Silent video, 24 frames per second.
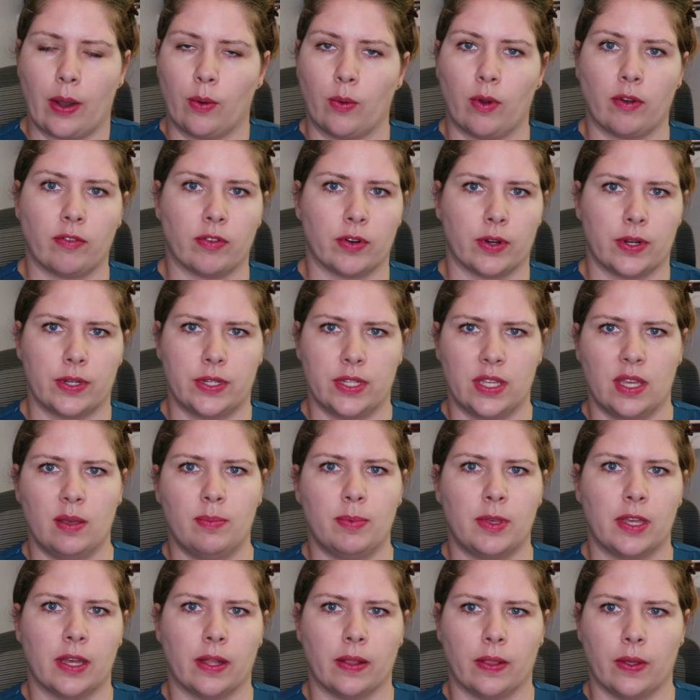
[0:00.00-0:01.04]
However, a
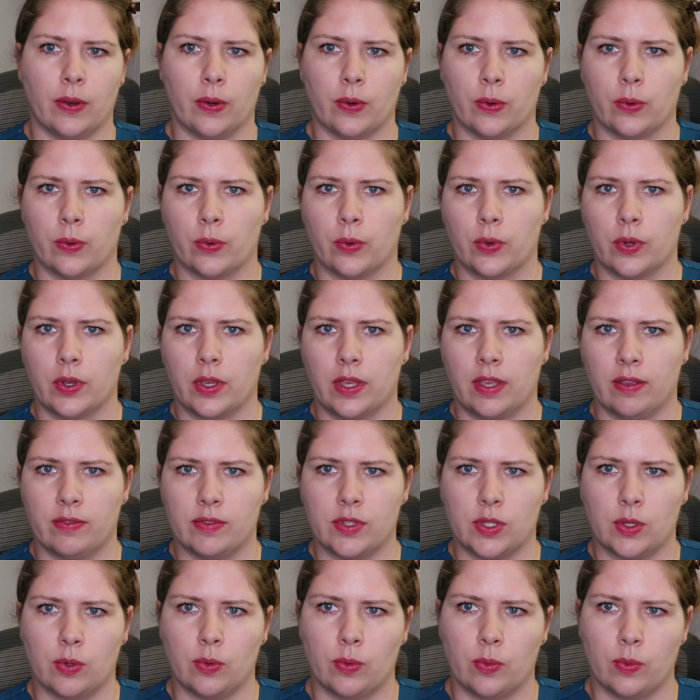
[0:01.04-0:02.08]
TPLO
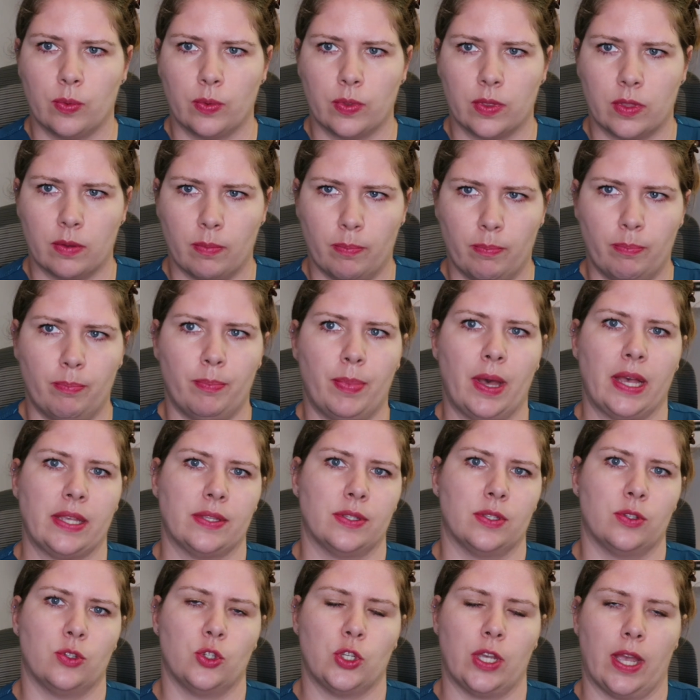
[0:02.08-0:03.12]
gives you the
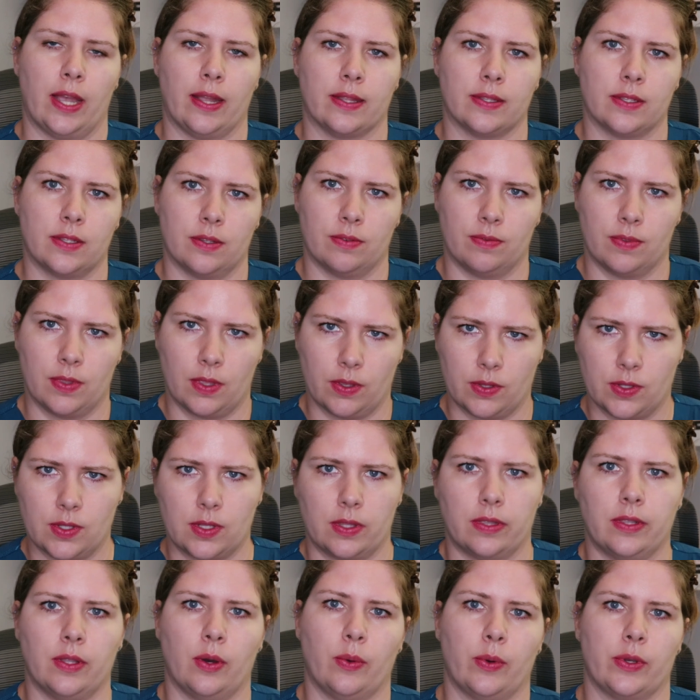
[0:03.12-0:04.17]
best chance of the
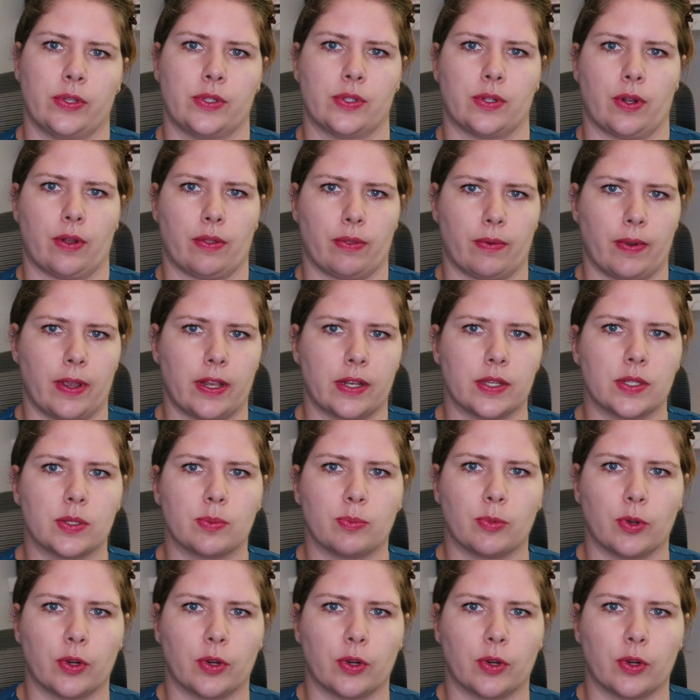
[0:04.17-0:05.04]
slowest arthritis